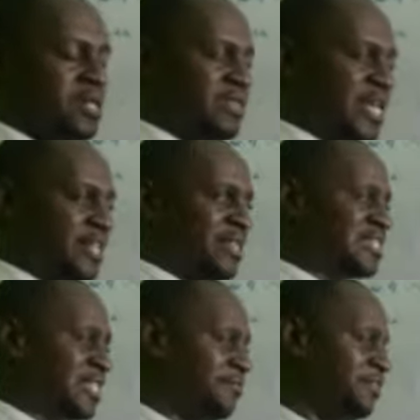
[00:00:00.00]
the other
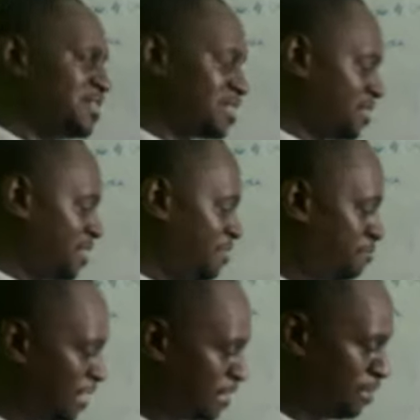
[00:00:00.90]
service
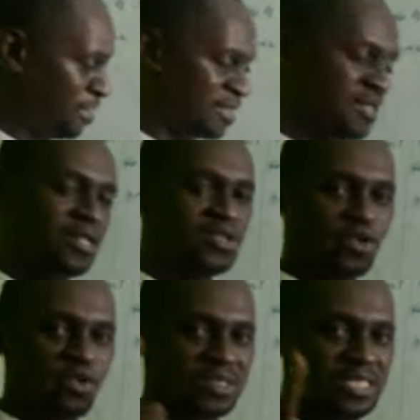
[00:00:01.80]
department. So
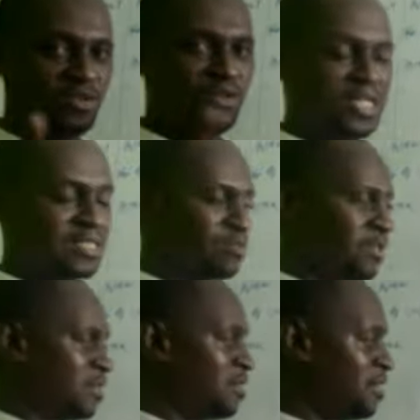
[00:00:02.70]
we'll see you next week.